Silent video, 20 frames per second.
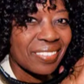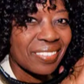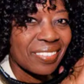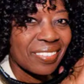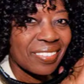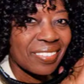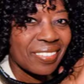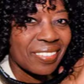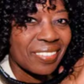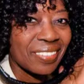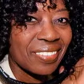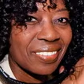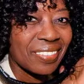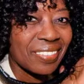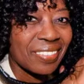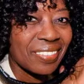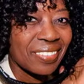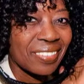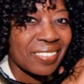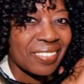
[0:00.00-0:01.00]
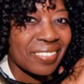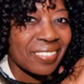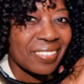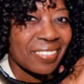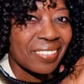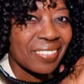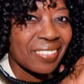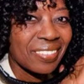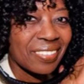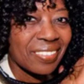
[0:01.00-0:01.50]

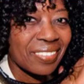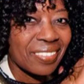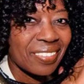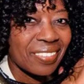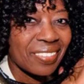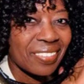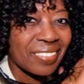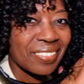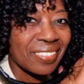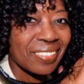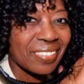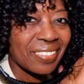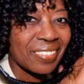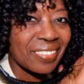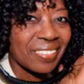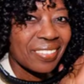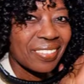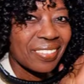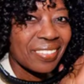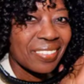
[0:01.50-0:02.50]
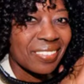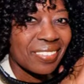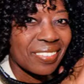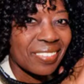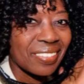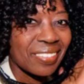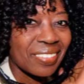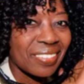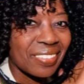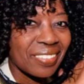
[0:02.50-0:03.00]

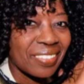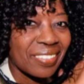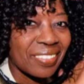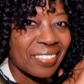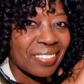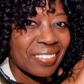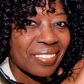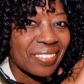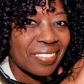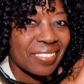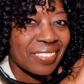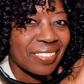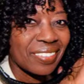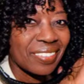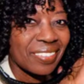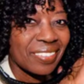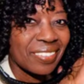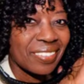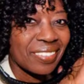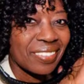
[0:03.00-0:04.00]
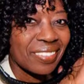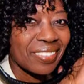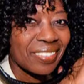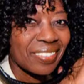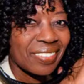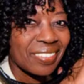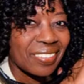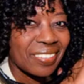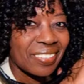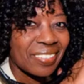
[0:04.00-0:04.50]

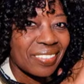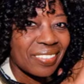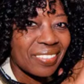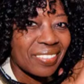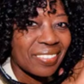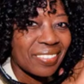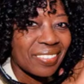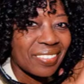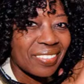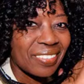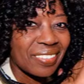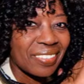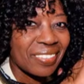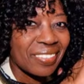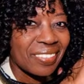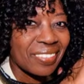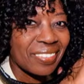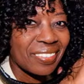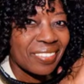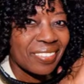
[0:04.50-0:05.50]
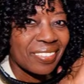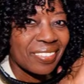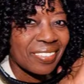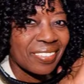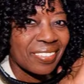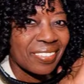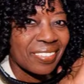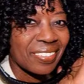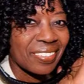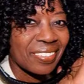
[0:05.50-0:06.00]

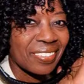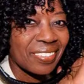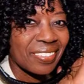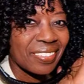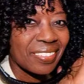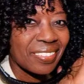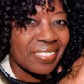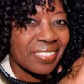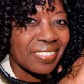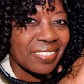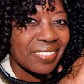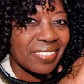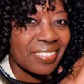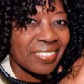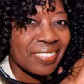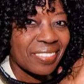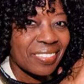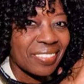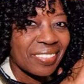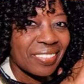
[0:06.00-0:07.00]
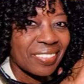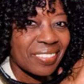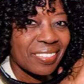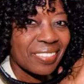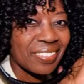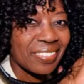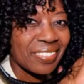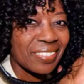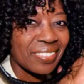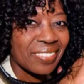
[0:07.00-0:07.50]

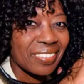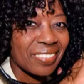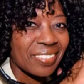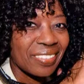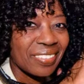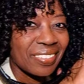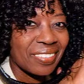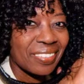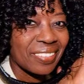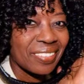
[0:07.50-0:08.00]
The person shown says nothing.